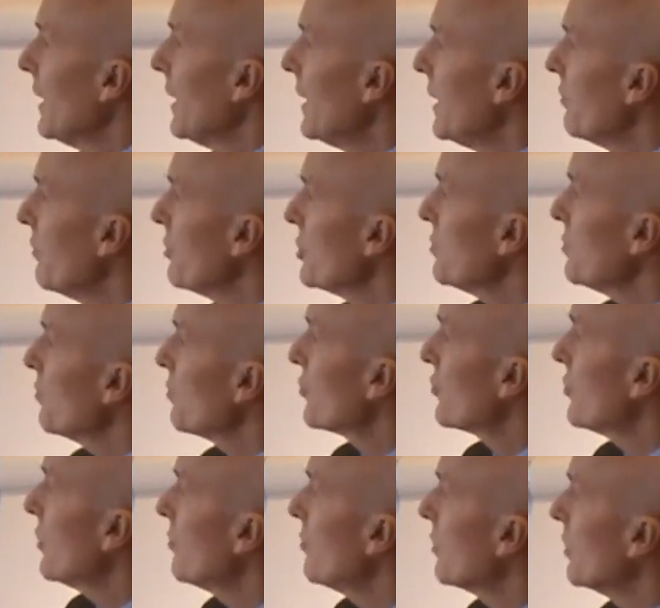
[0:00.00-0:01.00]
Here are some
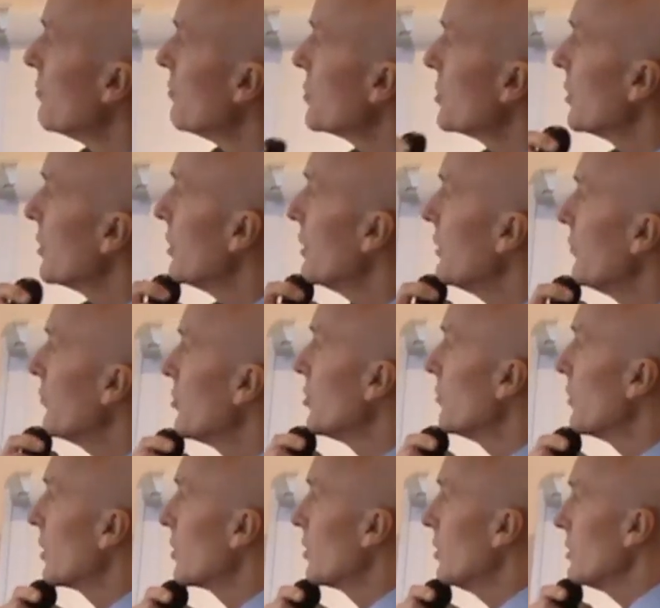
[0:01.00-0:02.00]
problems that I've
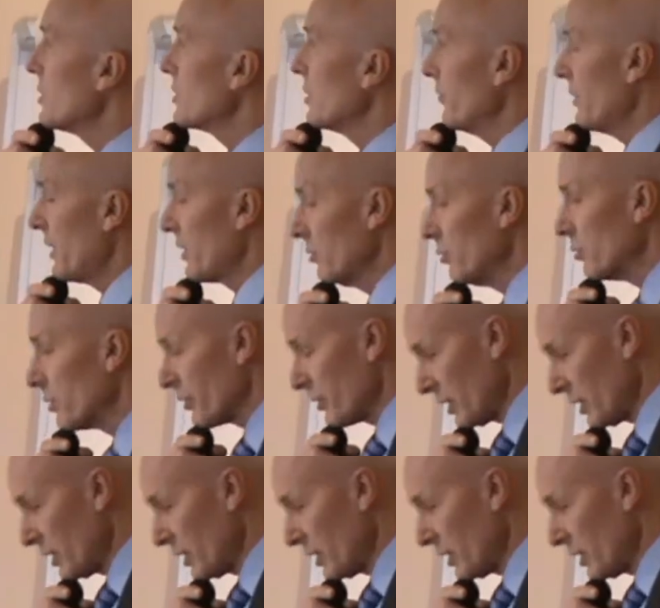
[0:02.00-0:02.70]
come across. I've had all